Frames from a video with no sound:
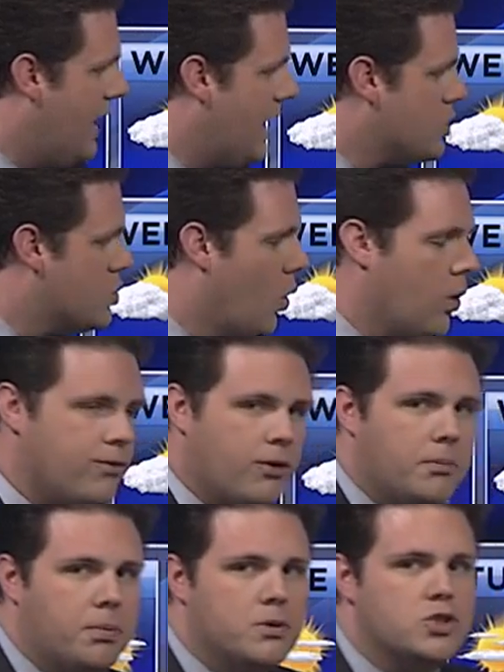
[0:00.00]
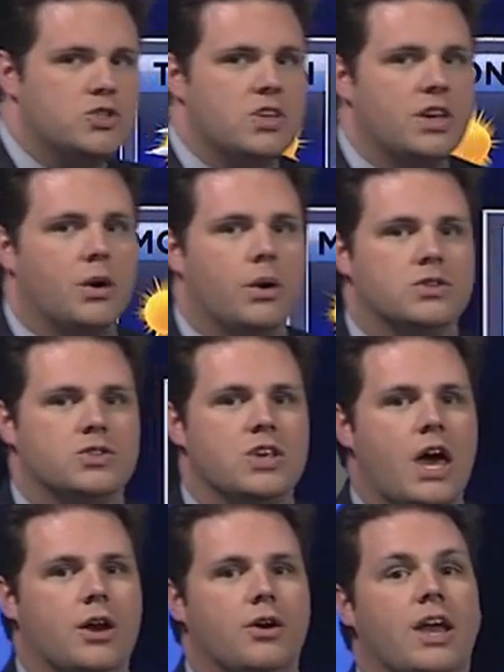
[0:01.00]
Next cold cold front pushes in here on
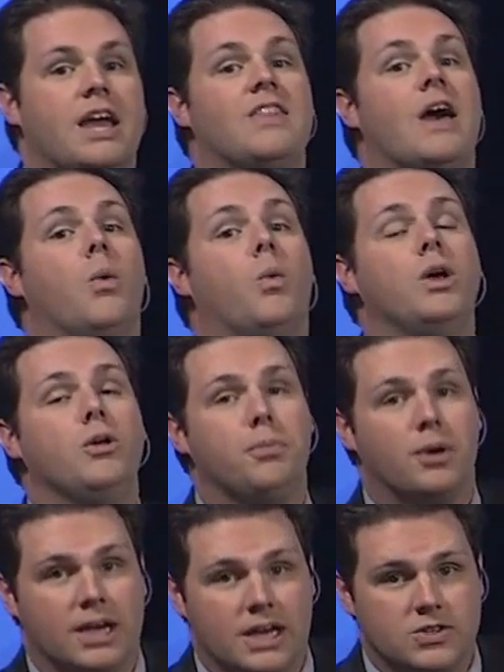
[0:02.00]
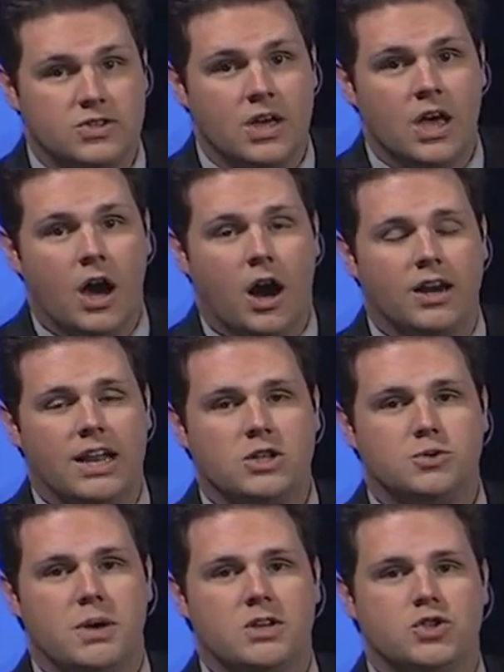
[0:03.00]
Saturday, and that will bring us our
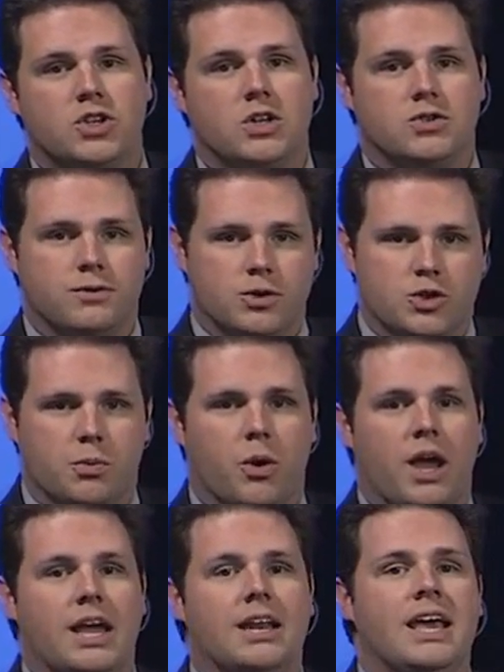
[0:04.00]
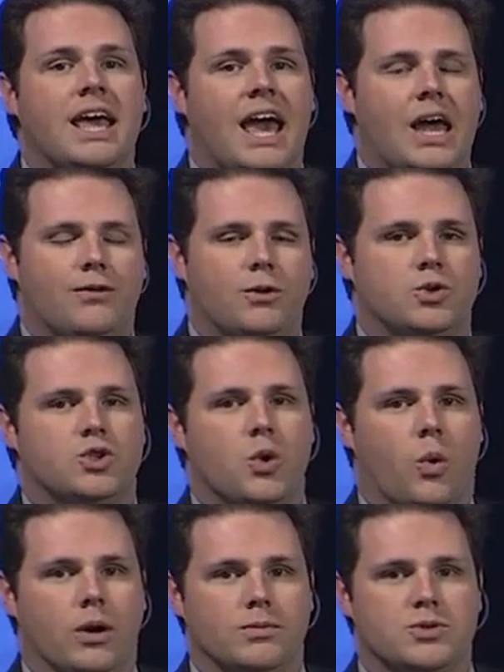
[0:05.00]
next best chance for some rain and a few
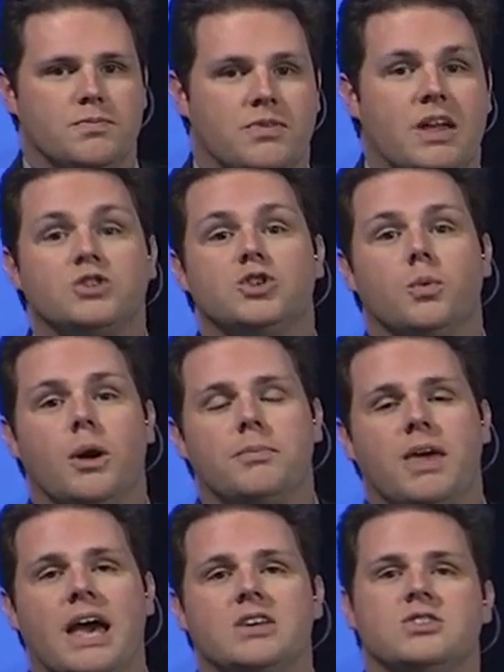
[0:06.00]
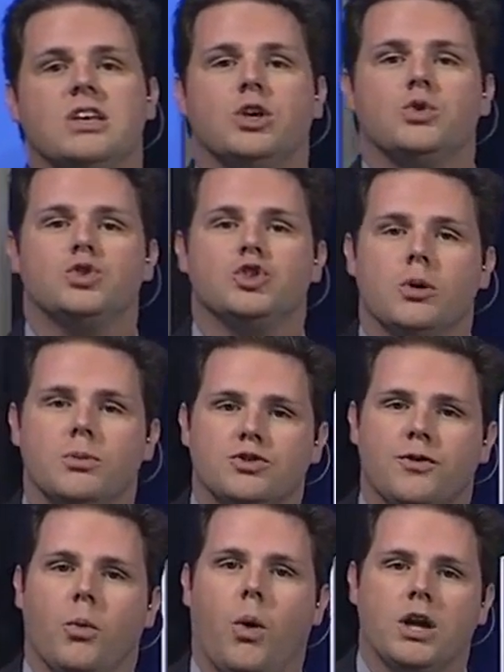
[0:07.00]
storms. That's your webcast. Thank you so much
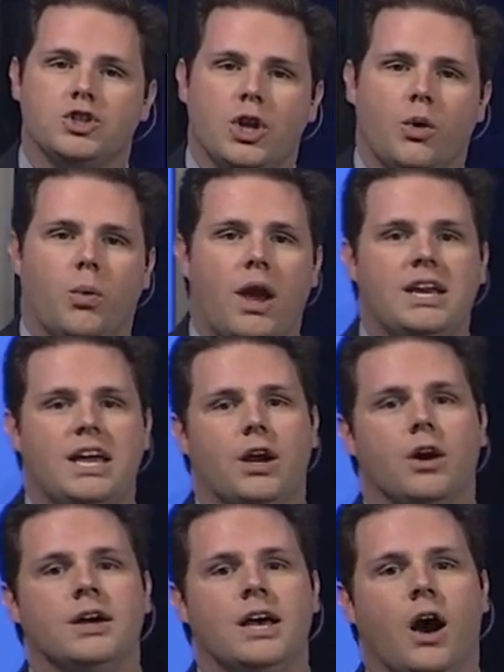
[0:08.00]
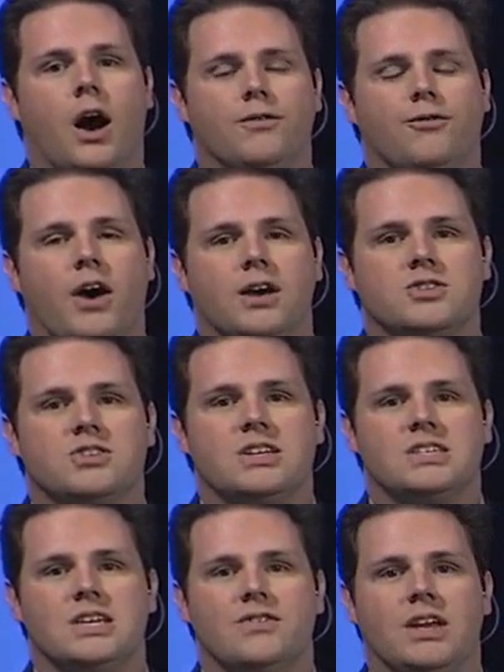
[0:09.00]
for watching right here on
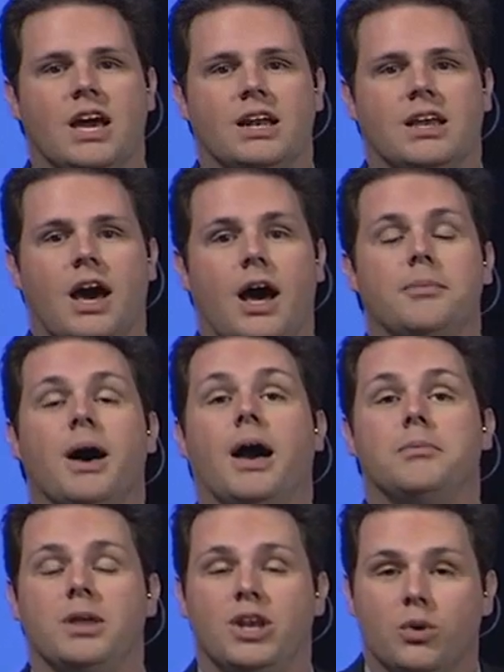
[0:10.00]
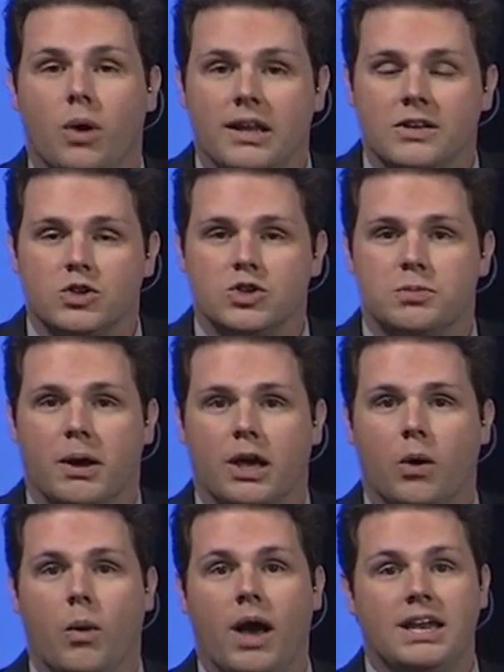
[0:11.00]
Fox10TV.com. I'm meteorologist
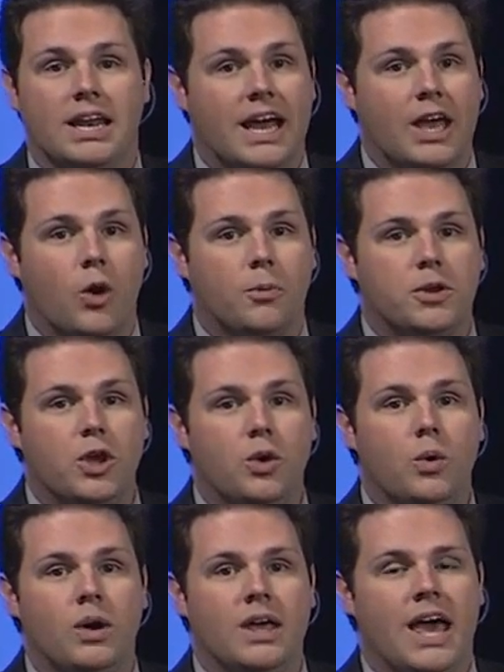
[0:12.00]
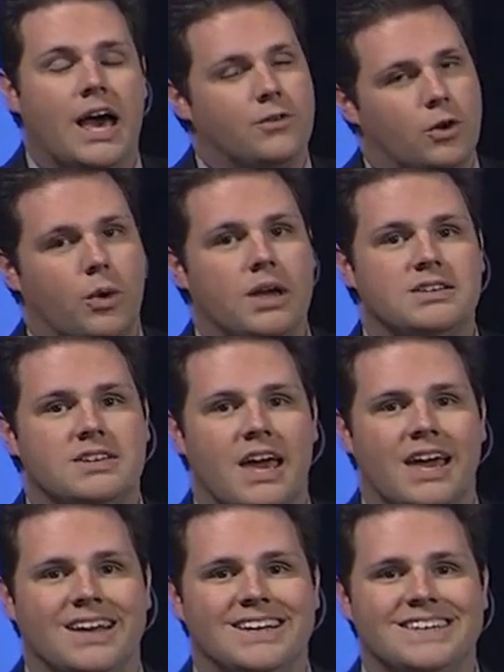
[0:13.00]
Michael White, and I hope you have a great
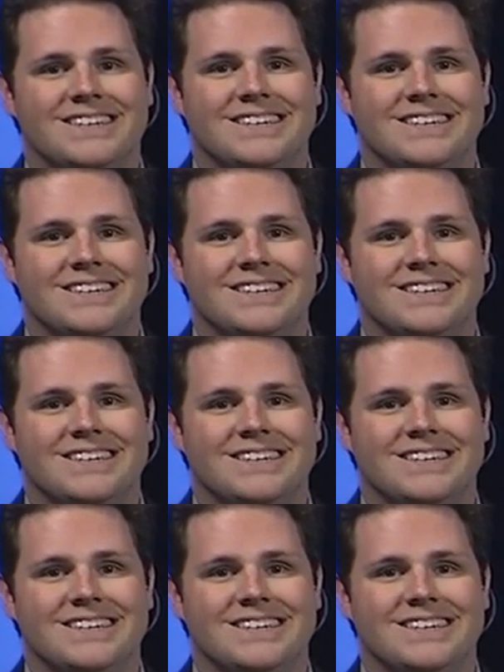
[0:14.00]
day.